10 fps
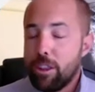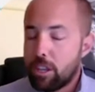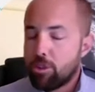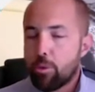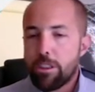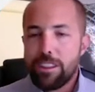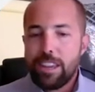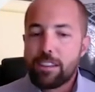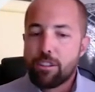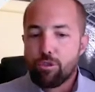This is where the
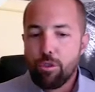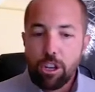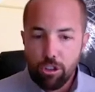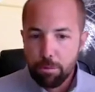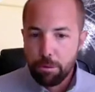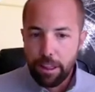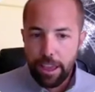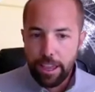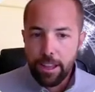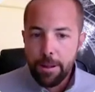Texas Rangers
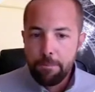play.